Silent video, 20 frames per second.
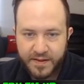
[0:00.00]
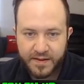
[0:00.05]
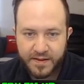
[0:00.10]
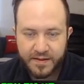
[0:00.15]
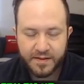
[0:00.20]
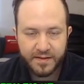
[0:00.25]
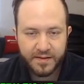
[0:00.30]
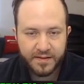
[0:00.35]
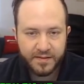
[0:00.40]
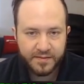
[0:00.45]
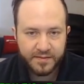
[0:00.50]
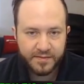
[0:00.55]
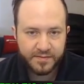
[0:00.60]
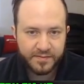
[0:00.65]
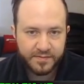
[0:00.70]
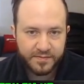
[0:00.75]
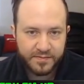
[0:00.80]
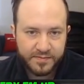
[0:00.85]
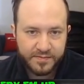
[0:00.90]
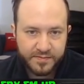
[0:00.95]

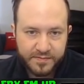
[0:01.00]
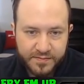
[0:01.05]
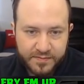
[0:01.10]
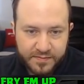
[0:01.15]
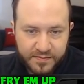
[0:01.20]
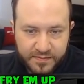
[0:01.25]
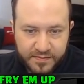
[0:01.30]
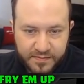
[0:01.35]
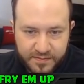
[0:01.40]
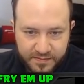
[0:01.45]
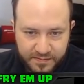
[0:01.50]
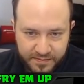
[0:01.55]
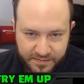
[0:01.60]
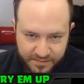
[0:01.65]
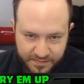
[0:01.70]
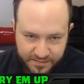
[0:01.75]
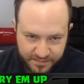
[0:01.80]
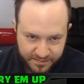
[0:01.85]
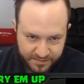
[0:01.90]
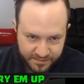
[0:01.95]

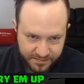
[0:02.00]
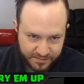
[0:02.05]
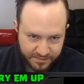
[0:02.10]
(no one is talking)